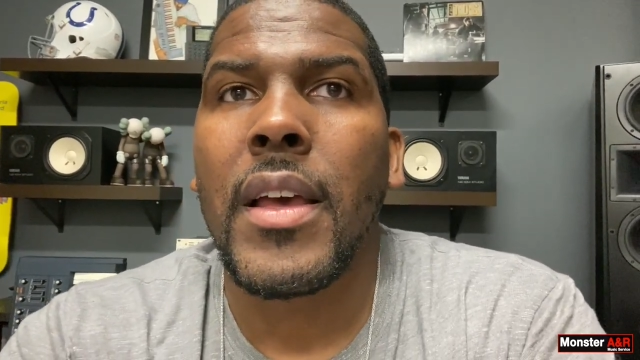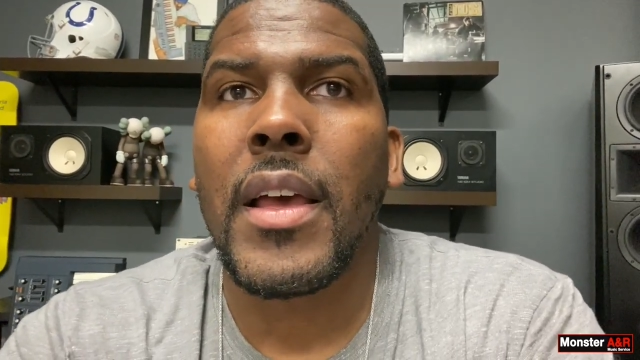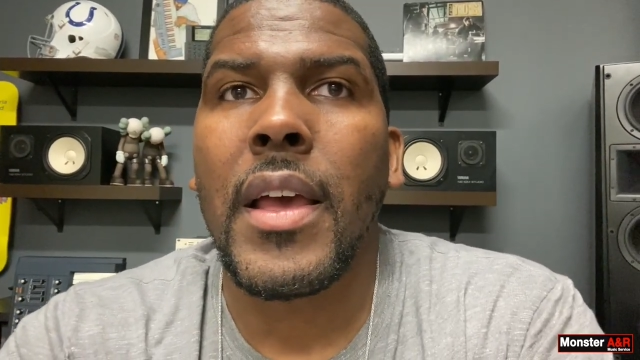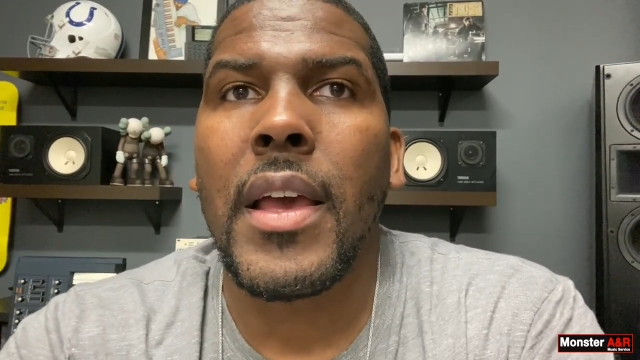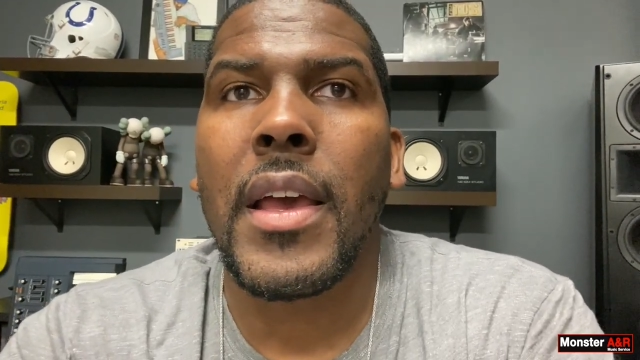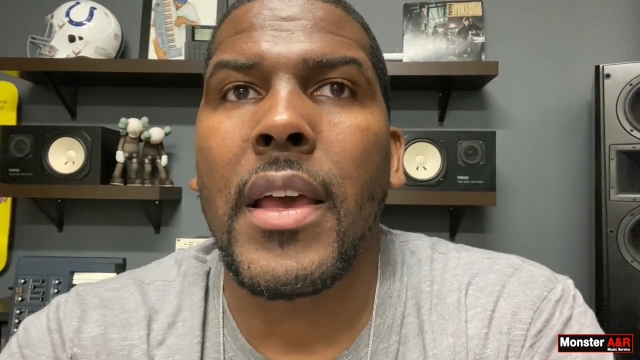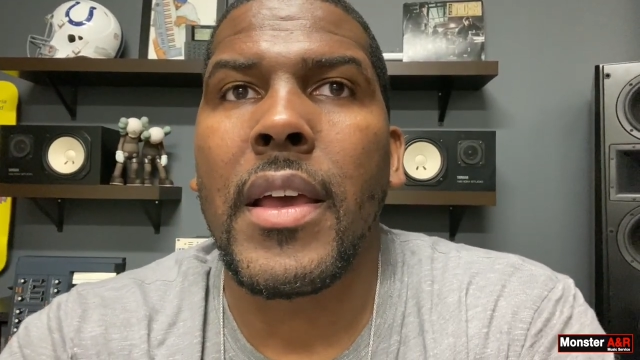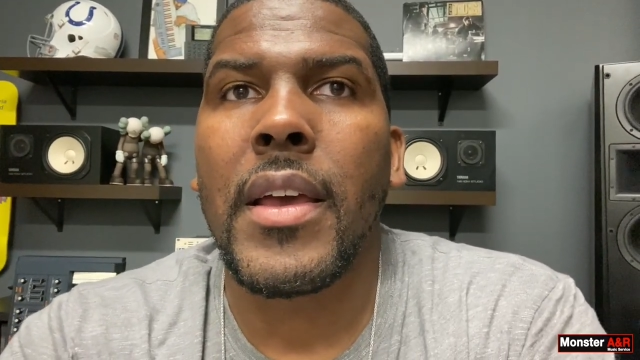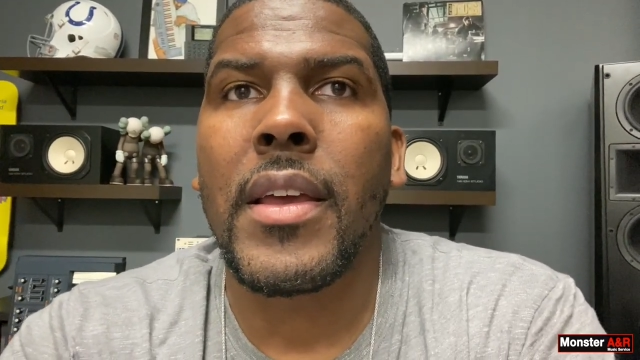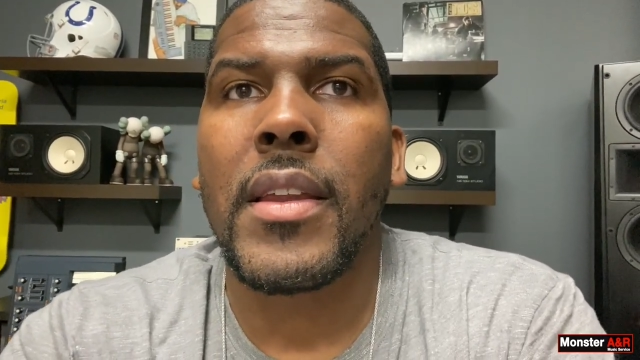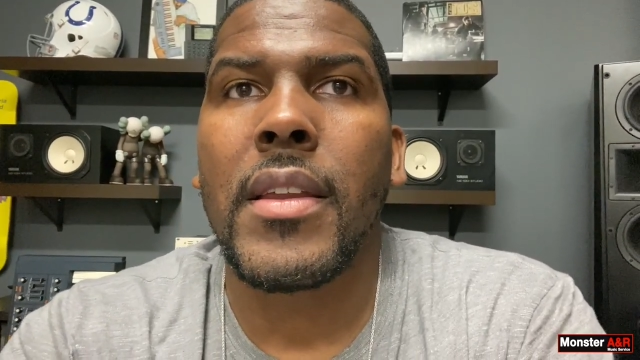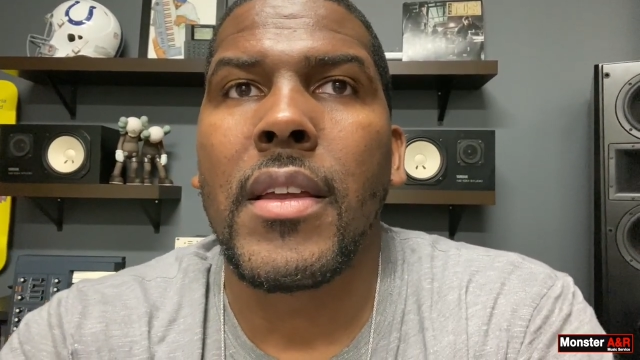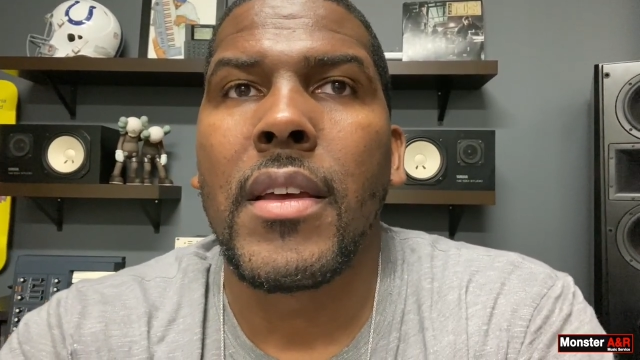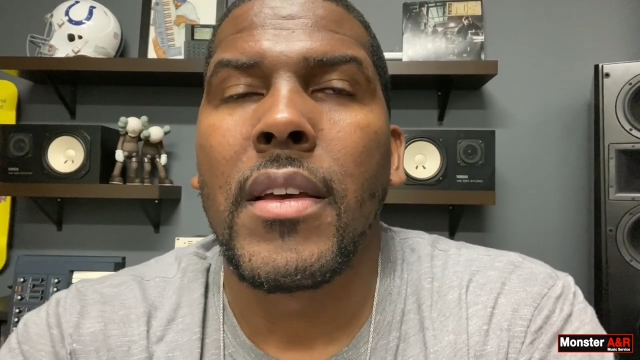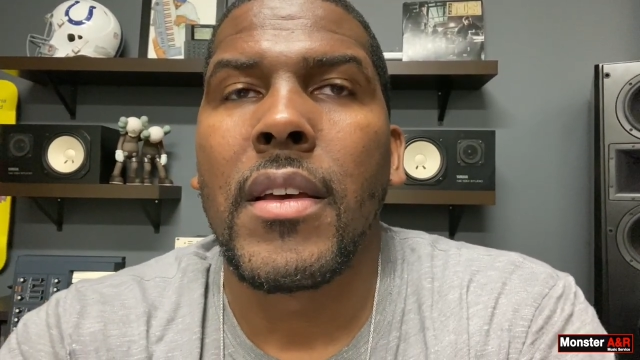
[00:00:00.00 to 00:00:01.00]

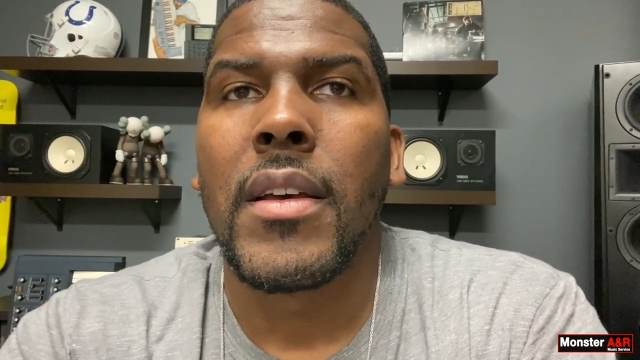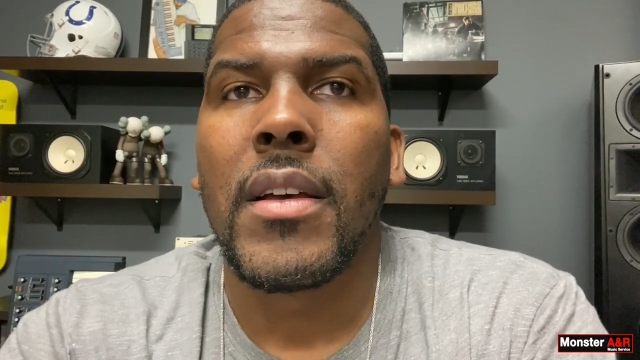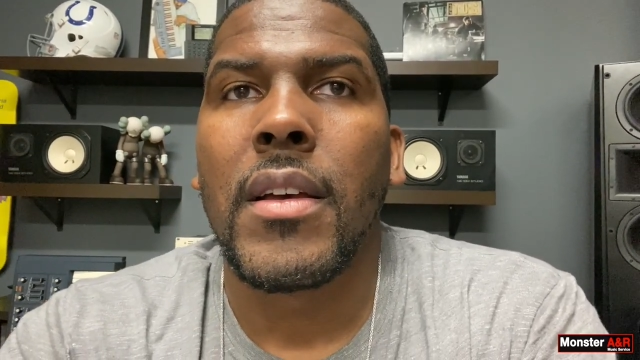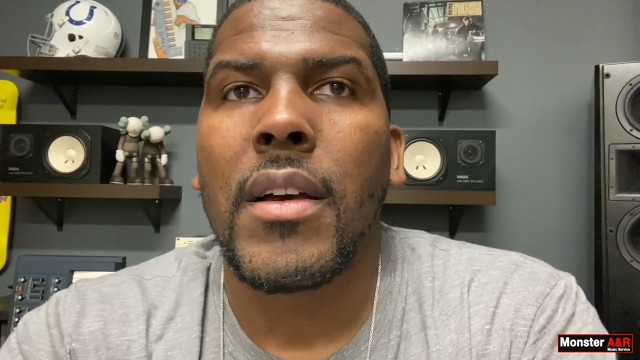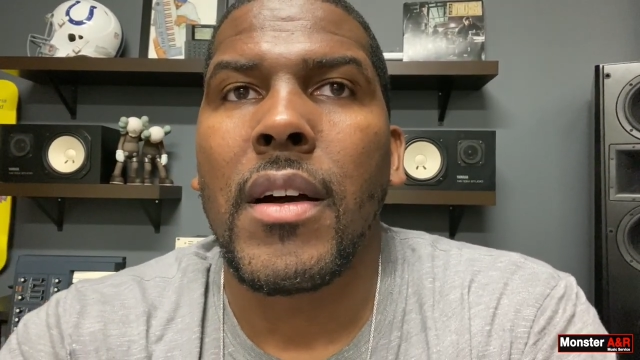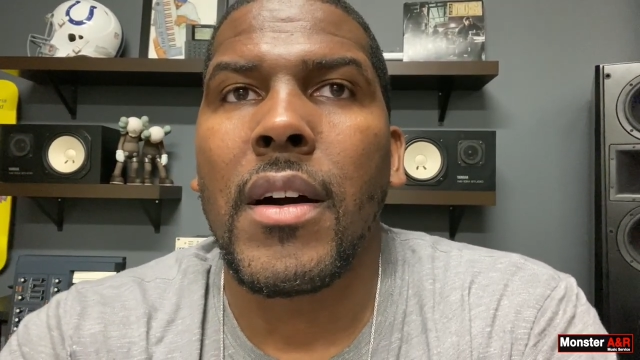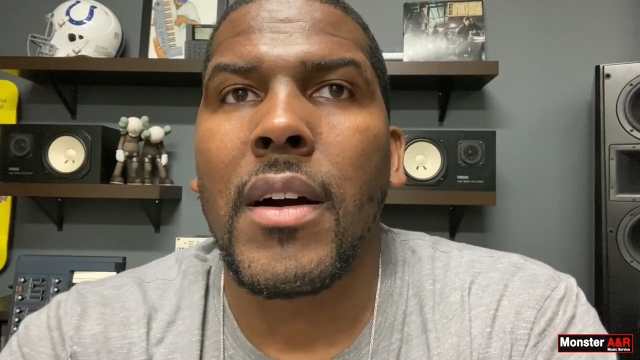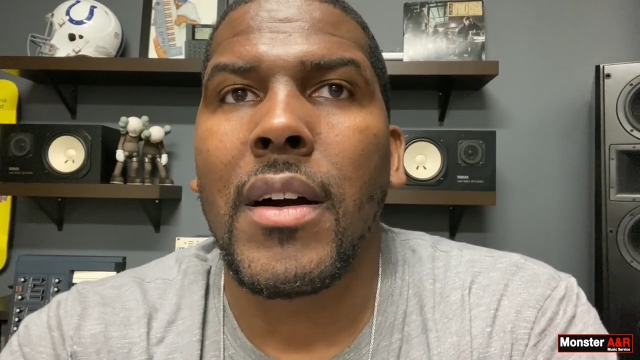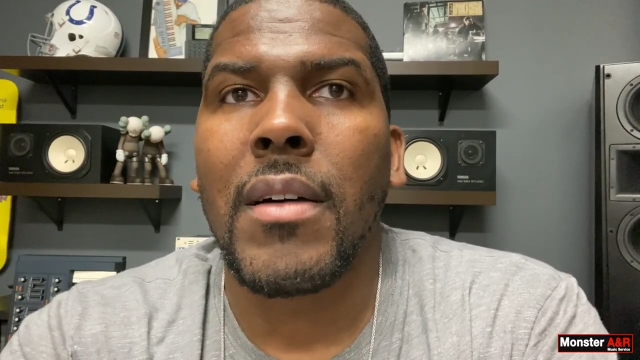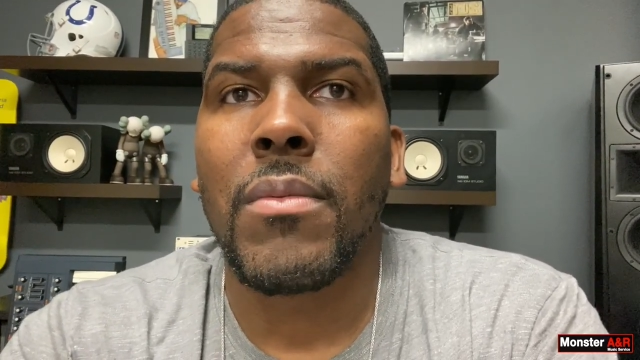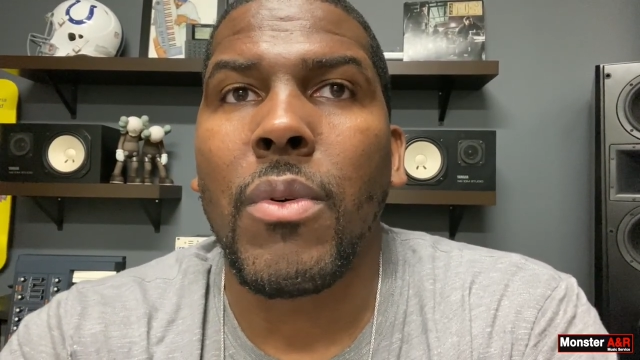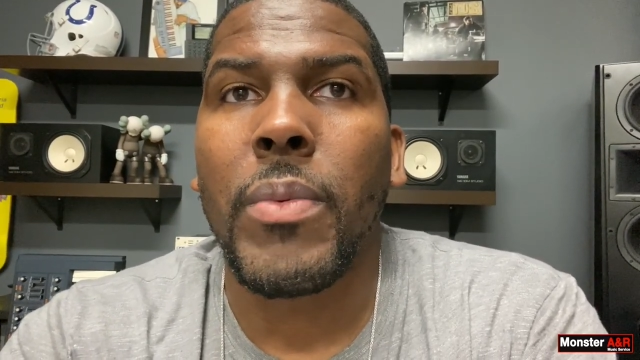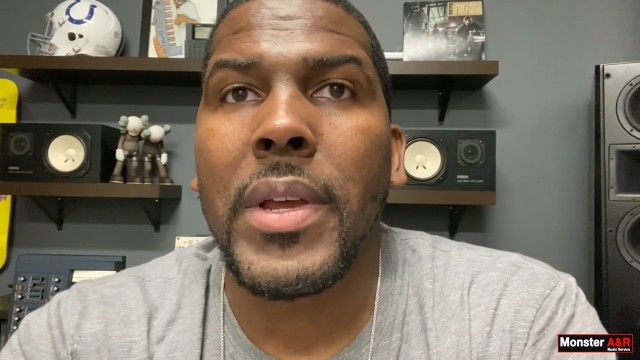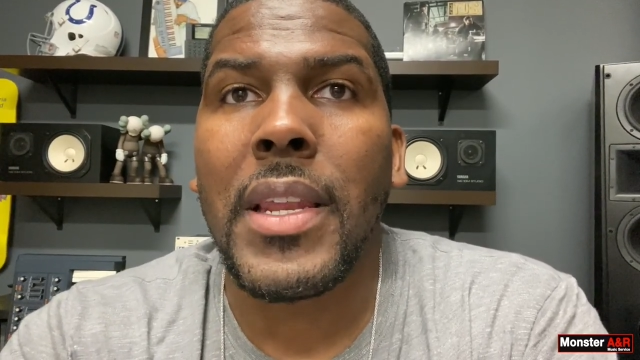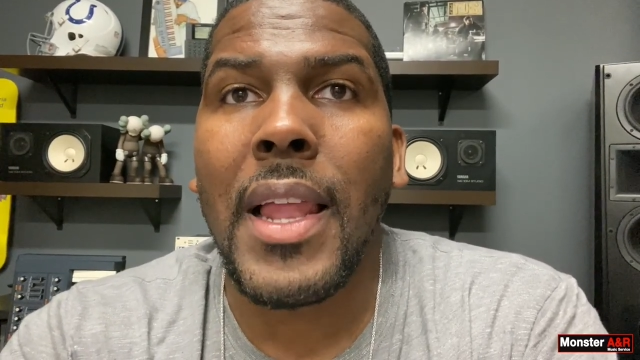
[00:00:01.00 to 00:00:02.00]
And
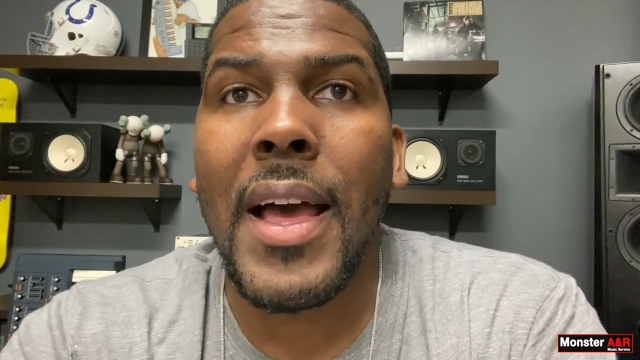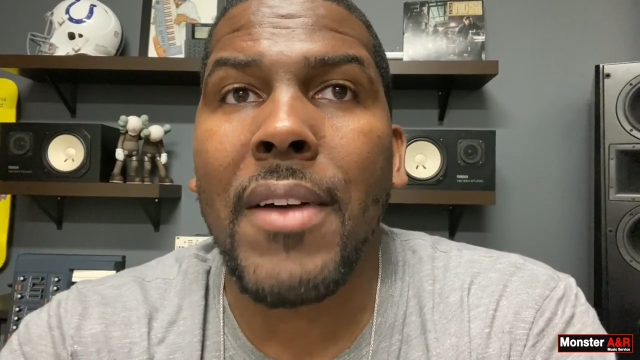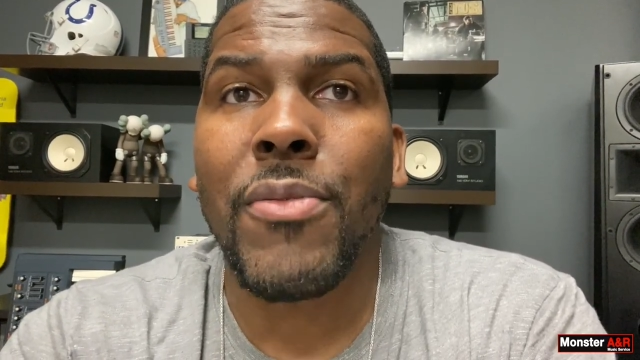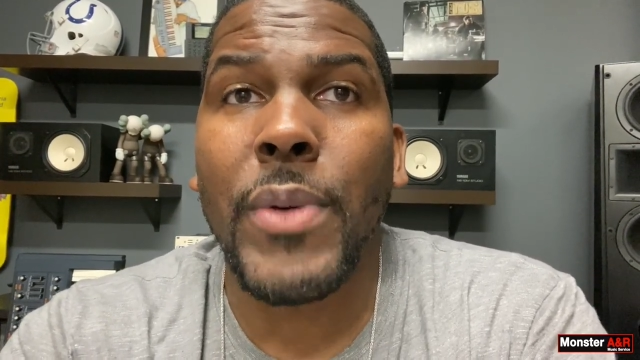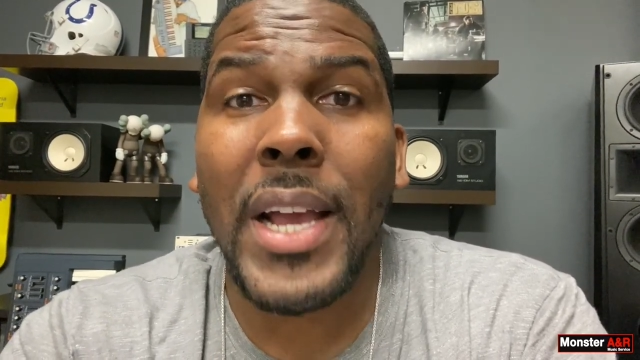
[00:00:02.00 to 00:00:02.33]
when we left,